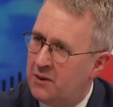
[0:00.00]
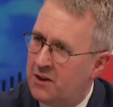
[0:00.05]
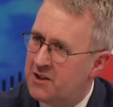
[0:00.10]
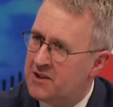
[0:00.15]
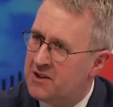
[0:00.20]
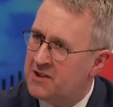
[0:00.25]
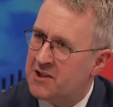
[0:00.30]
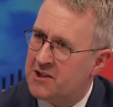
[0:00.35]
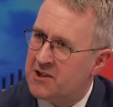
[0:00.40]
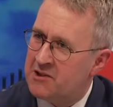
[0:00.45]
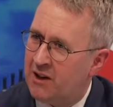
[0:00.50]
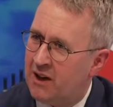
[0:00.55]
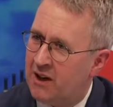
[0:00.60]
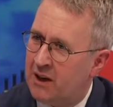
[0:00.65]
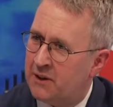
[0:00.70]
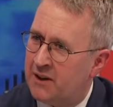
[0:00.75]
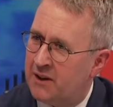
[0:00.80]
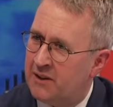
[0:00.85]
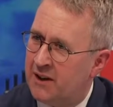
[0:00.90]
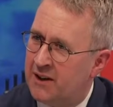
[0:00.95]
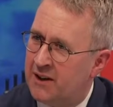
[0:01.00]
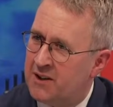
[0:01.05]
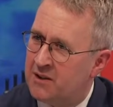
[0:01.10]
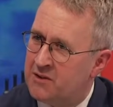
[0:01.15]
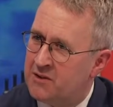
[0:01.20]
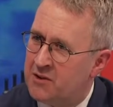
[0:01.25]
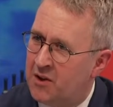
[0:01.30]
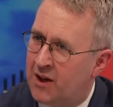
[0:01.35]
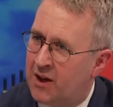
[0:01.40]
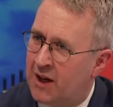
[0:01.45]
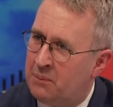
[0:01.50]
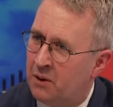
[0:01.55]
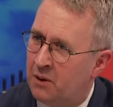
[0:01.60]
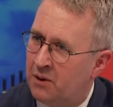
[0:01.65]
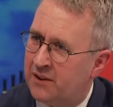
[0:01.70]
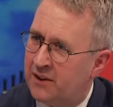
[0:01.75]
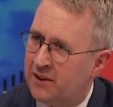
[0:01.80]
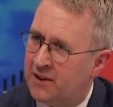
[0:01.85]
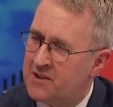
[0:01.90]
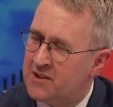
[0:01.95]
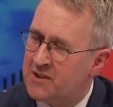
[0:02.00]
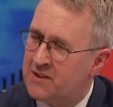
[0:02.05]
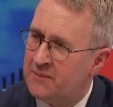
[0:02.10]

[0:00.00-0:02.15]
would you describe it in terms of UK politics?